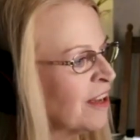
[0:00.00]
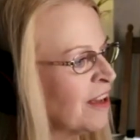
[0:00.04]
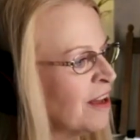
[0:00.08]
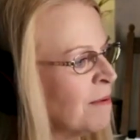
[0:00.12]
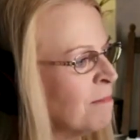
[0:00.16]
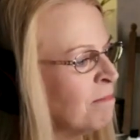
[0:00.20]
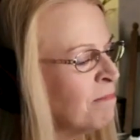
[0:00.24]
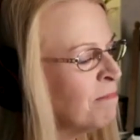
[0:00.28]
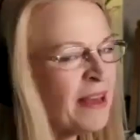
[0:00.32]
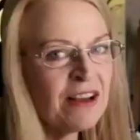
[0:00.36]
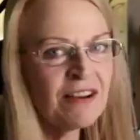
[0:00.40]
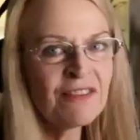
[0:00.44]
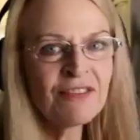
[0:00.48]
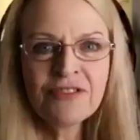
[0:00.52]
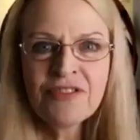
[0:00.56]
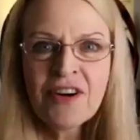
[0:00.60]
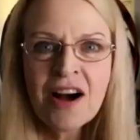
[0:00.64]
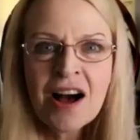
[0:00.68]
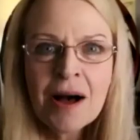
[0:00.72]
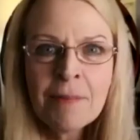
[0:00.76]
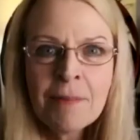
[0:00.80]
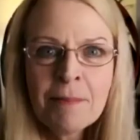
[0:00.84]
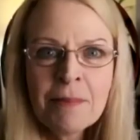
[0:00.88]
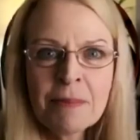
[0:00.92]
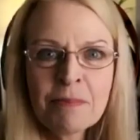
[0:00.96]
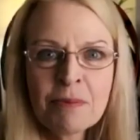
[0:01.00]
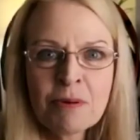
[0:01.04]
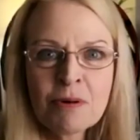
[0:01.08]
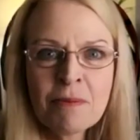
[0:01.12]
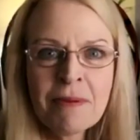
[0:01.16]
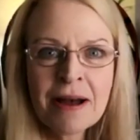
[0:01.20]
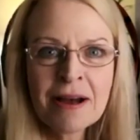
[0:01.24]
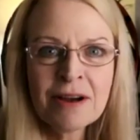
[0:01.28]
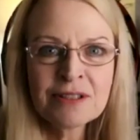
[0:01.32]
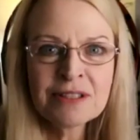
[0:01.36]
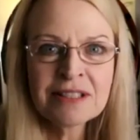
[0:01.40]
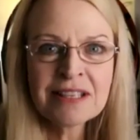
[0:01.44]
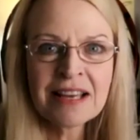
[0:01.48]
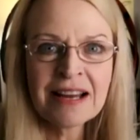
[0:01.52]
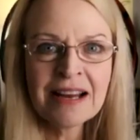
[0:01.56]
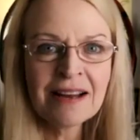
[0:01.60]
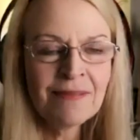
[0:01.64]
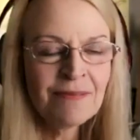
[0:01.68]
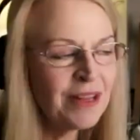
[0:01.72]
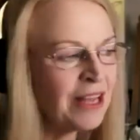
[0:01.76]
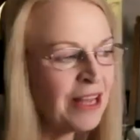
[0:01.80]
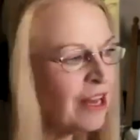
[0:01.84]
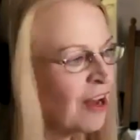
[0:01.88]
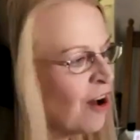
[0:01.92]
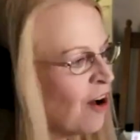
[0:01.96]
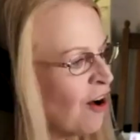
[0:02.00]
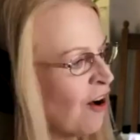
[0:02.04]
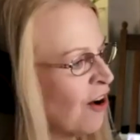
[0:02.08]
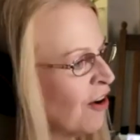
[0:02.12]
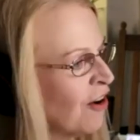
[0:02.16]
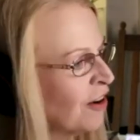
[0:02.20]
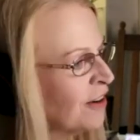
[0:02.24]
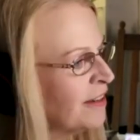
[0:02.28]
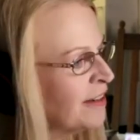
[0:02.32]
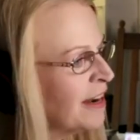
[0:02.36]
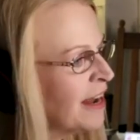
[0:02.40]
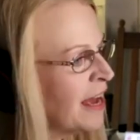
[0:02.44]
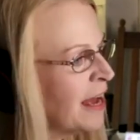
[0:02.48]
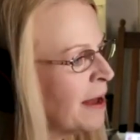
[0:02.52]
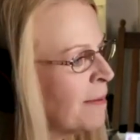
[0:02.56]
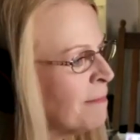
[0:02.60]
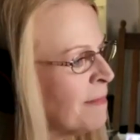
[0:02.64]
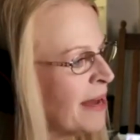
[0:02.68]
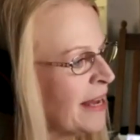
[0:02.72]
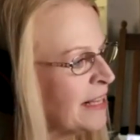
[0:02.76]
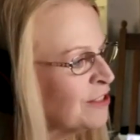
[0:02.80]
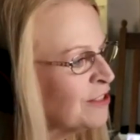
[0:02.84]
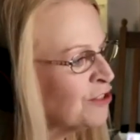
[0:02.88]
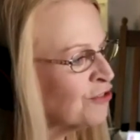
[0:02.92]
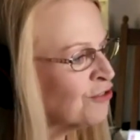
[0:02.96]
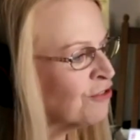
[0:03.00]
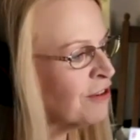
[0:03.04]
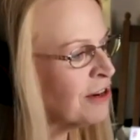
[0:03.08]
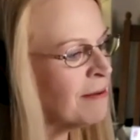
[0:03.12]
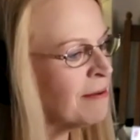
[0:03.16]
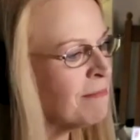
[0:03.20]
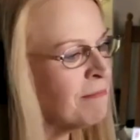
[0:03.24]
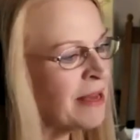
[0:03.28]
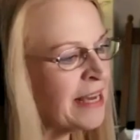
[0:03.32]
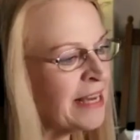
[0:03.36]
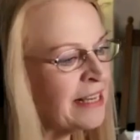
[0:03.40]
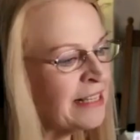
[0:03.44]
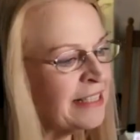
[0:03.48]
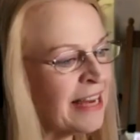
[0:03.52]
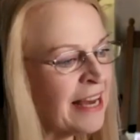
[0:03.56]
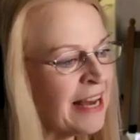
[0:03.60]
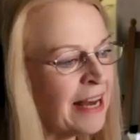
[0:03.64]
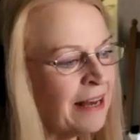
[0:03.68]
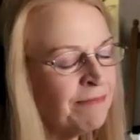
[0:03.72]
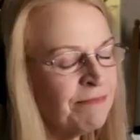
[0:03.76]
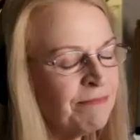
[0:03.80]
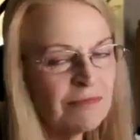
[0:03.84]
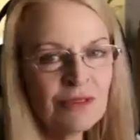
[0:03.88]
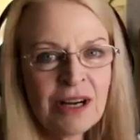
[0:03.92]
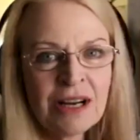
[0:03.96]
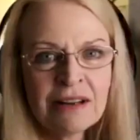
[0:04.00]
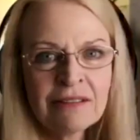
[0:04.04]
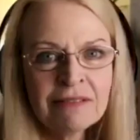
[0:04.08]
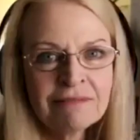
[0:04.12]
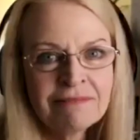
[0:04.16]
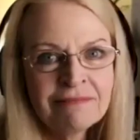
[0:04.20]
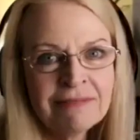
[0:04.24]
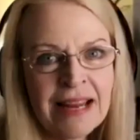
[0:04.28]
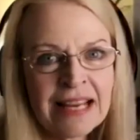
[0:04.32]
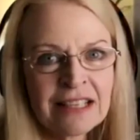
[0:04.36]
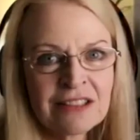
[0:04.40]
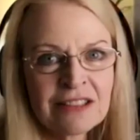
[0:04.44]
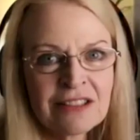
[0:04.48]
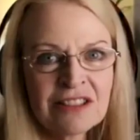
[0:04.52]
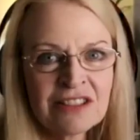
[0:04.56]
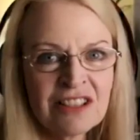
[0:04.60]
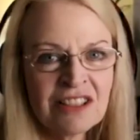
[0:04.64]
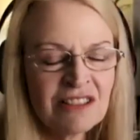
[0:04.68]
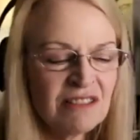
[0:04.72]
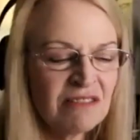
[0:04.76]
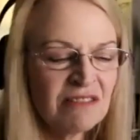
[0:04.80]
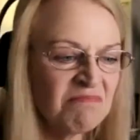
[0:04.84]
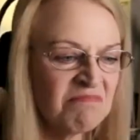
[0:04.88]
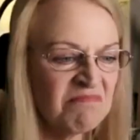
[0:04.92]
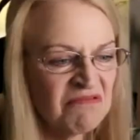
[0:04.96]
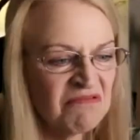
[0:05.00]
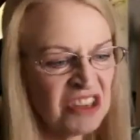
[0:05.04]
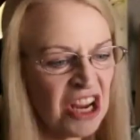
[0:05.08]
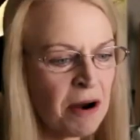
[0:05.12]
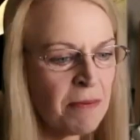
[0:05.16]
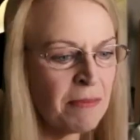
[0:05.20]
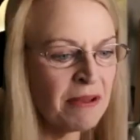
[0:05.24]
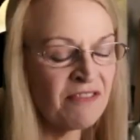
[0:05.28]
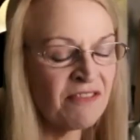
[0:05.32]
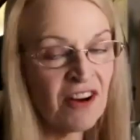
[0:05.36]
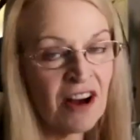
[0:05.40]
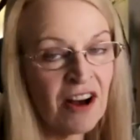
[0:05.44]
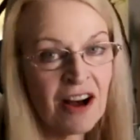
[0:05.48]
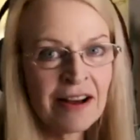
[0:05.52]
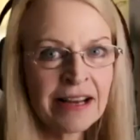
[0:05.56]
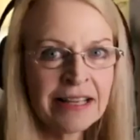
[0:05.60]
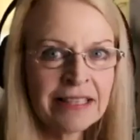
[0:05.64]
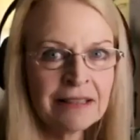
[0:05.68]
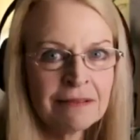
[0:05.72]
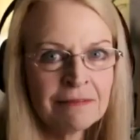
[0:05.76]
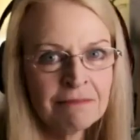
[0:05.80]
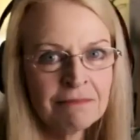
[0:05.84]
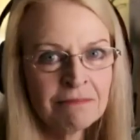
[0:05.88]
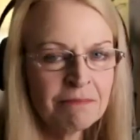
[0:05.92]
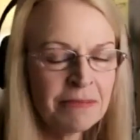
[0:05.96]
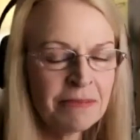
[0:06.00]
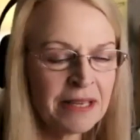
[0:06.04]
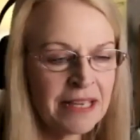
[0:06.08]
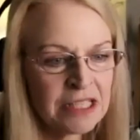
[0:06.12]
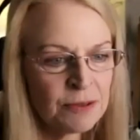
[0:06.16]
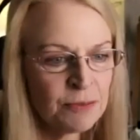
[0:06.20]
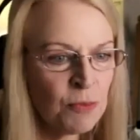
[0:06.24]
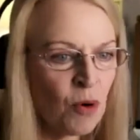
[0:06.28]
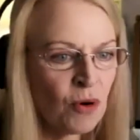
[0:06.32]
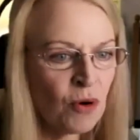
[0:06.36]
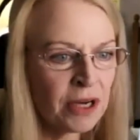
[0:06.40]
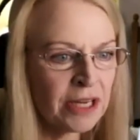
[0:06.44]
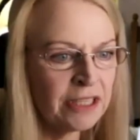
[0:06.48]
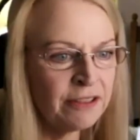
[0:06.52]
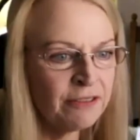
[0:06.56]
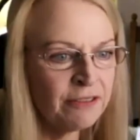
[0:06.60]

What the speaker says: big pharma promoter on mainstream media. Well, next to Jeremy Vine and Piers Morgan, of